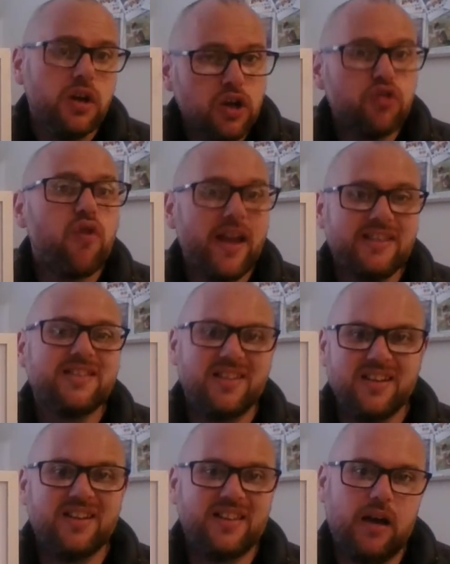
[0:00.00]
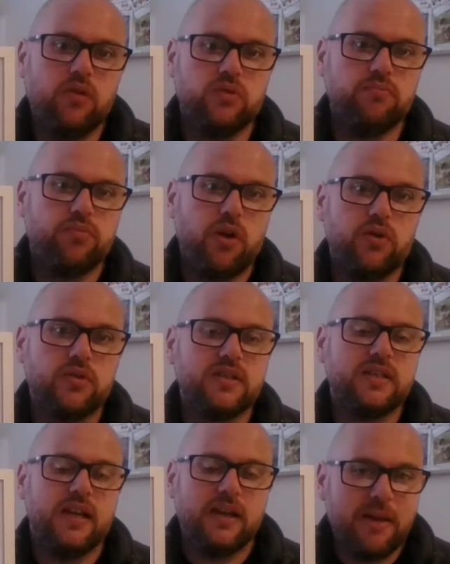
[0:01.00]
greater than 1,000 products,
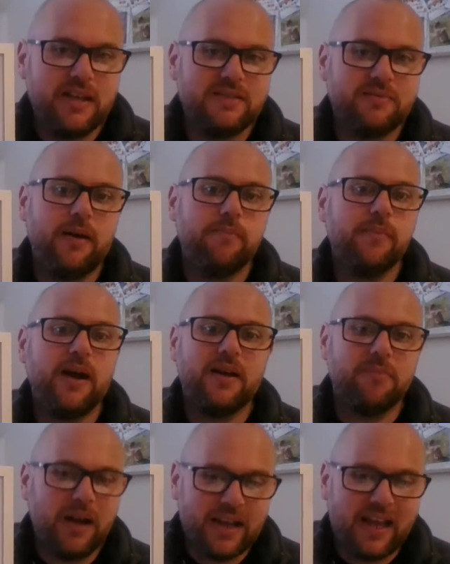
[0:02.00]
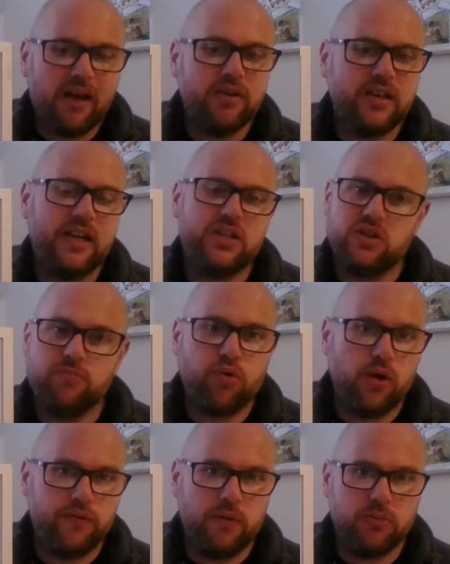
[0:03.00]
and it makes that my calculation of
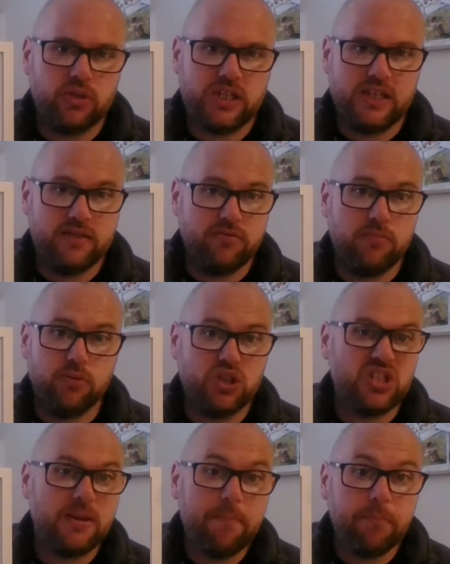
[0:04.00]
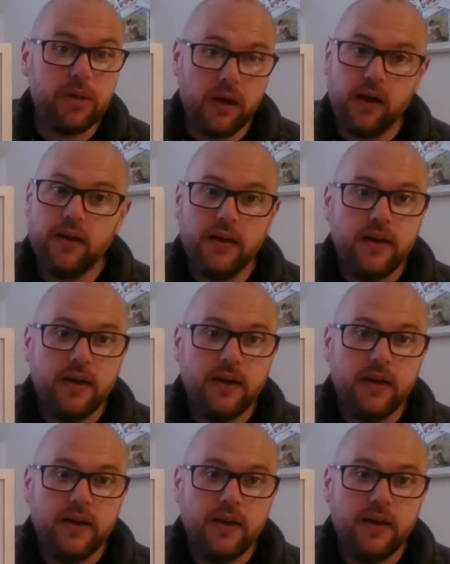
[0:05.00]
profit much easier and much simpler